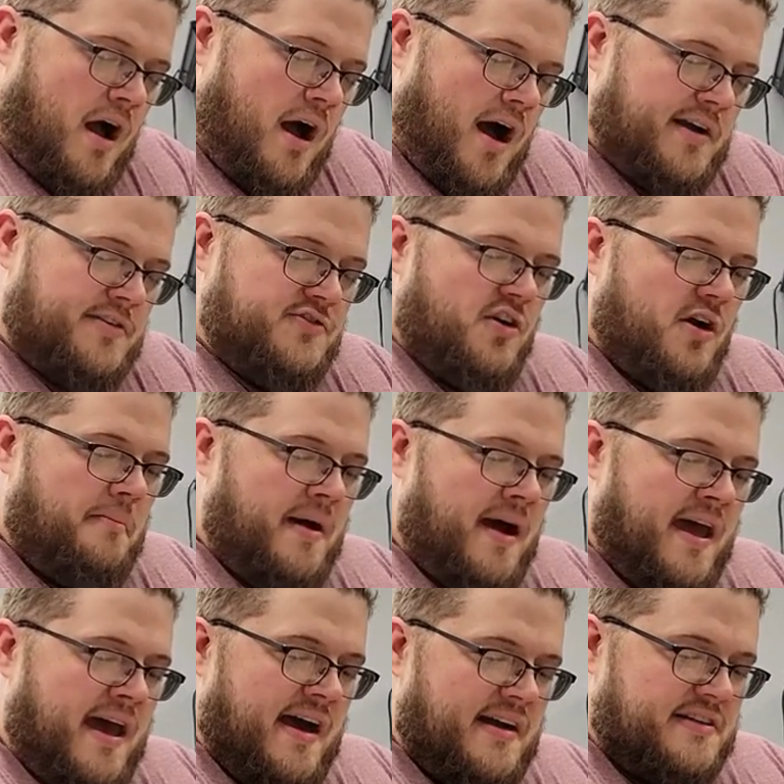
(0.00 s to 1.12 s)
I drop my
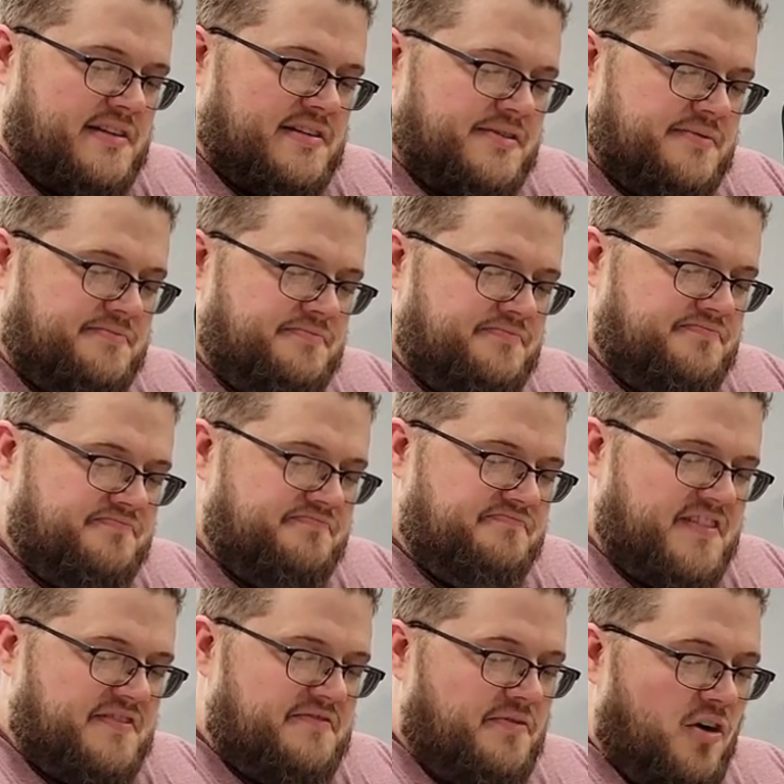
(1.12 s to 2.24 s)
axe.
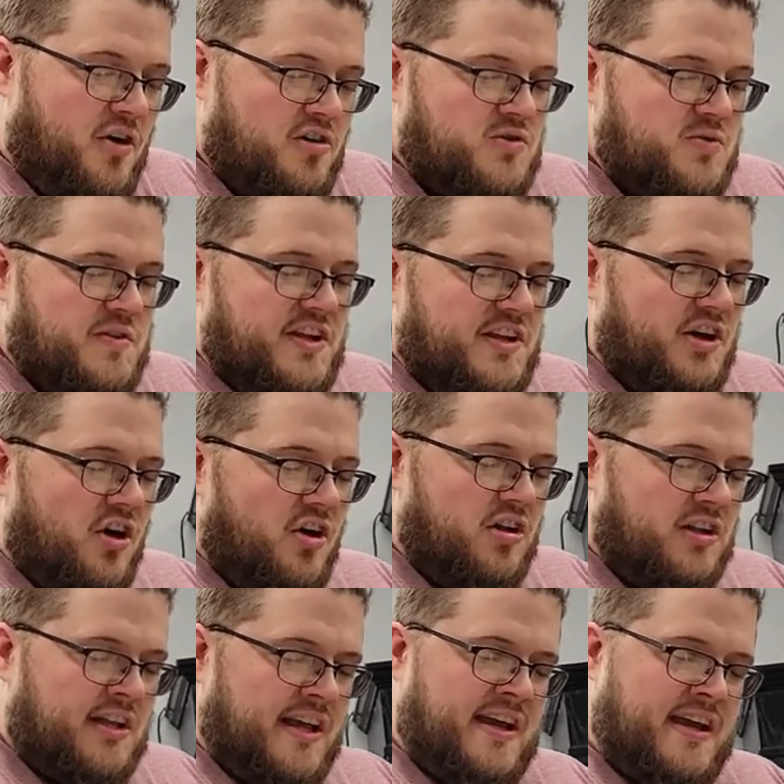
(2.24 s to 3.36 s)
It falls with a dull
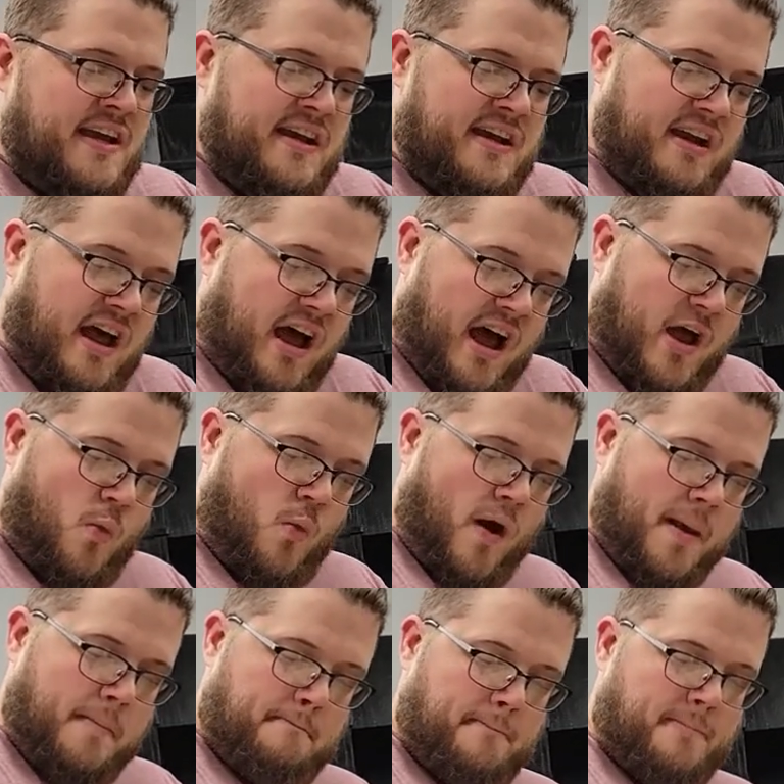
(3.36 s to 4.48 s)
clang. I
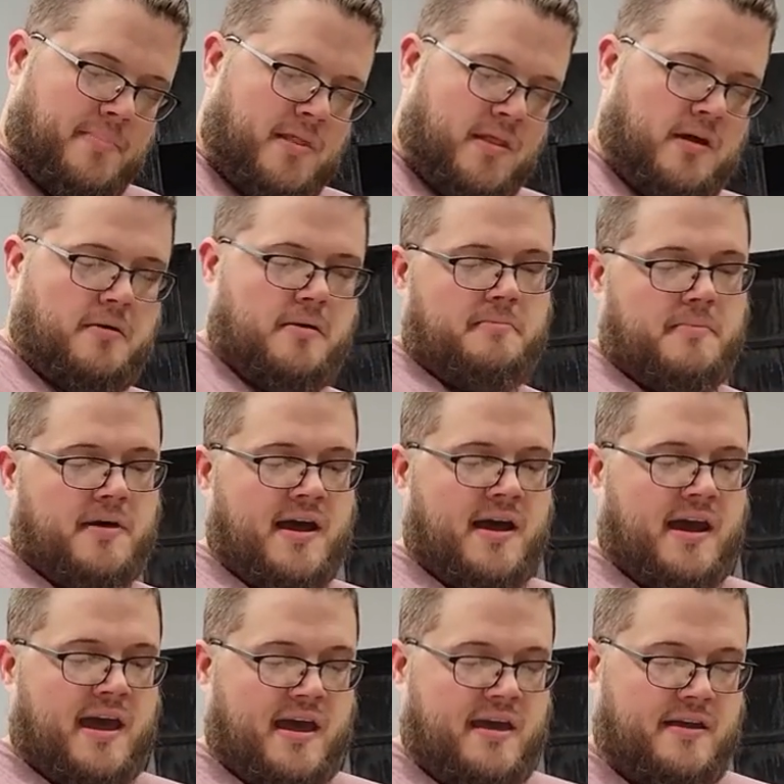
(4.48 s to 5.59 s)
wipe my
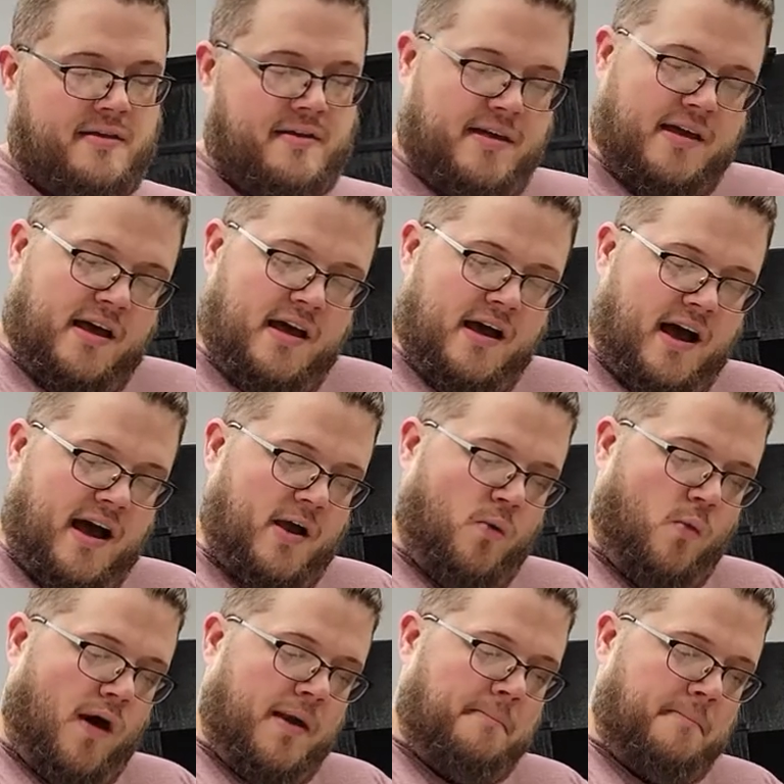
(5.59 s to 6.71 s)
I
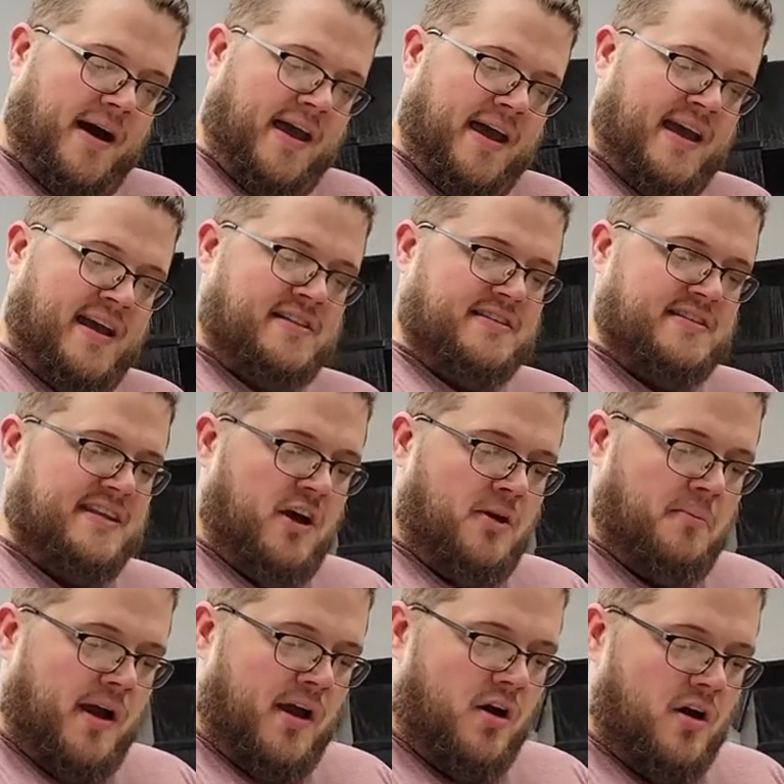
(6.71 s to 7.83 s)
wipe my hands down
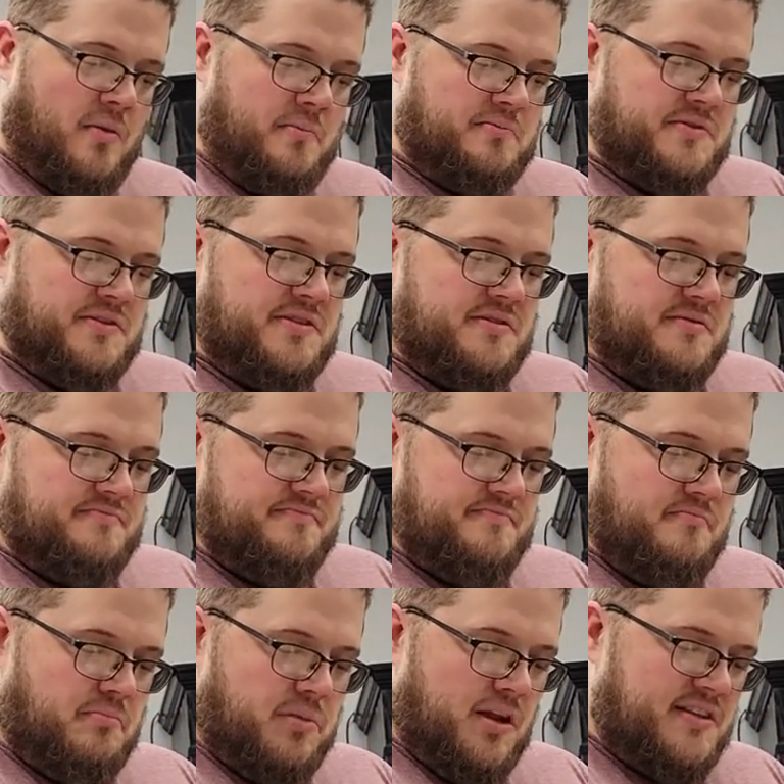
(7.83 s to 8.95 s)
my arms.
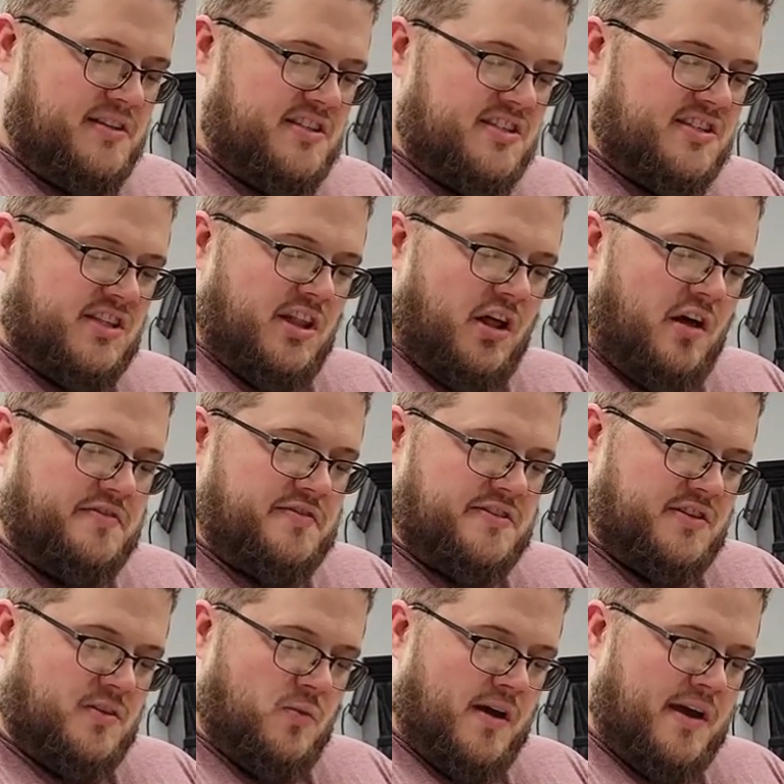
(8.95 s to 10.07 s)
Blood sloughs
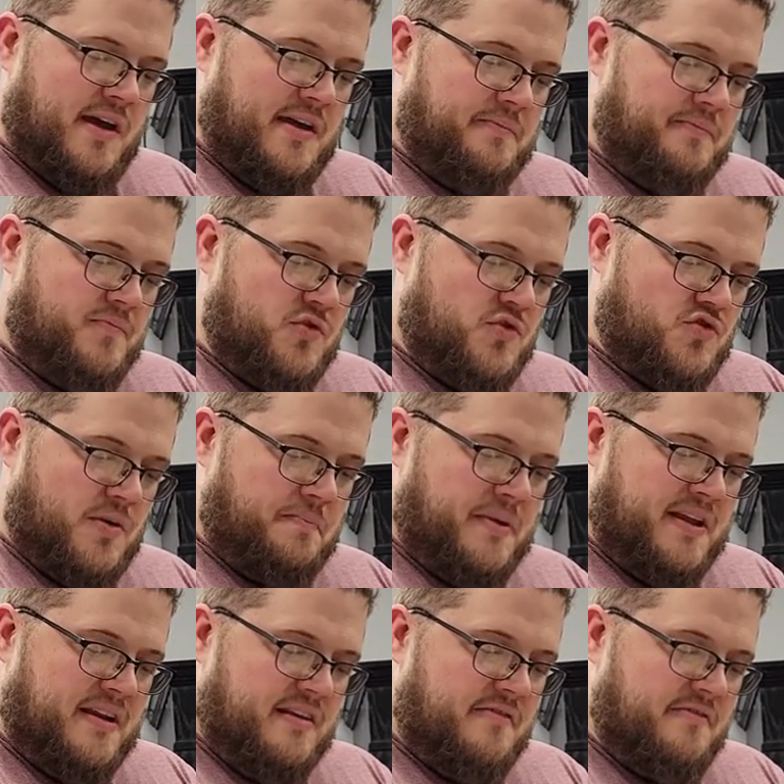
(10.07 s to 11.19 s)
away,
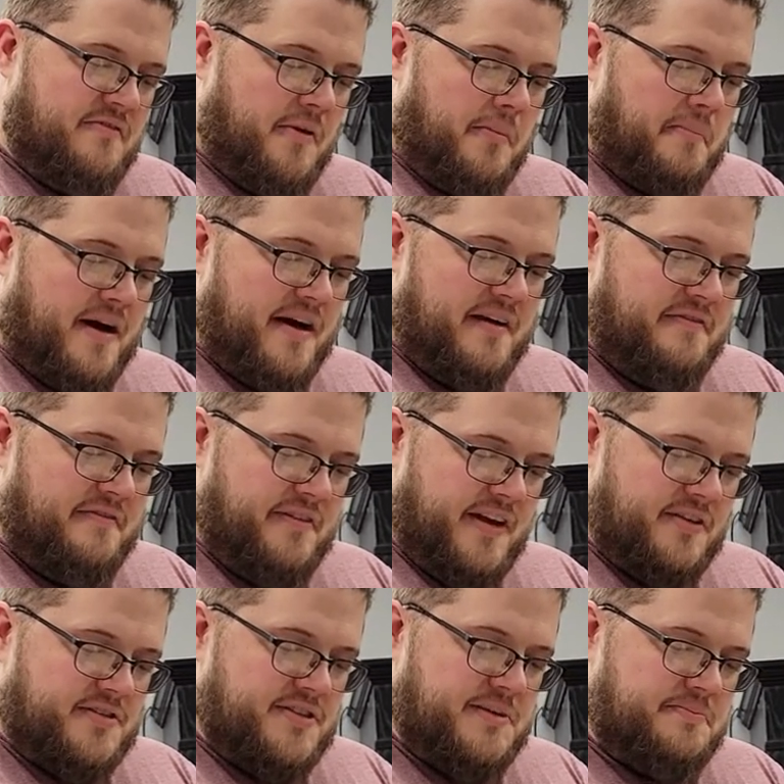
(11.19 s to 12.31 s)
dripping from my
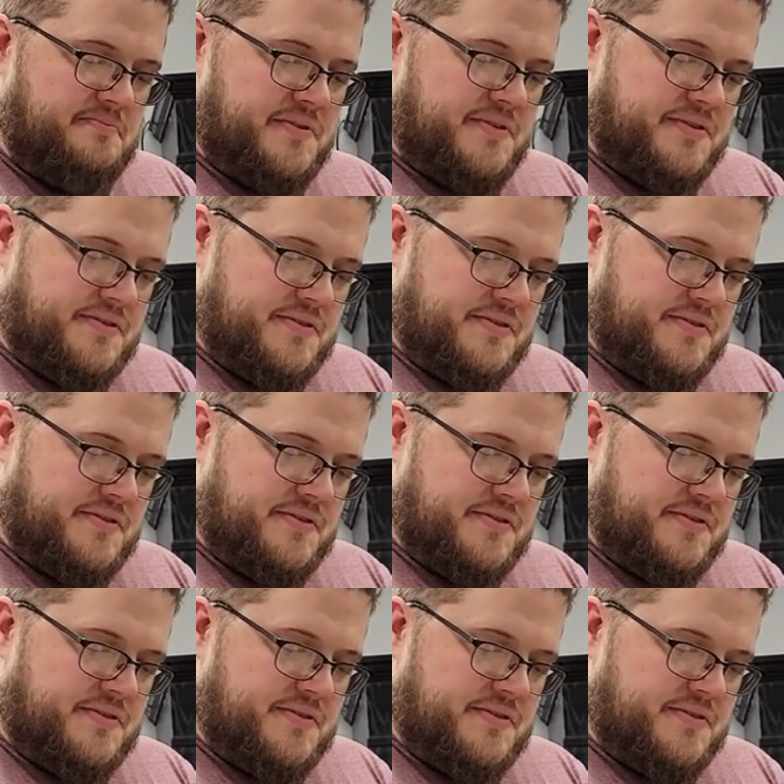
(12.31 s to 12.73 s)
fingertips.